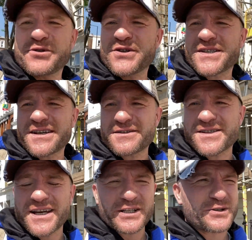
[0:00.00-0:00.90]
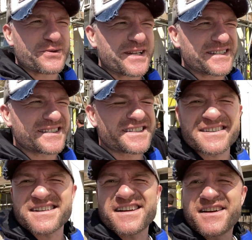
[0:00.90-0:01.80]
just outside
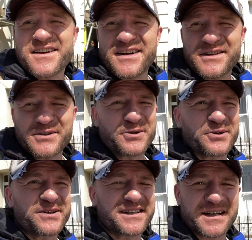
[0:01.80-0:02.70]
Lorraine's door and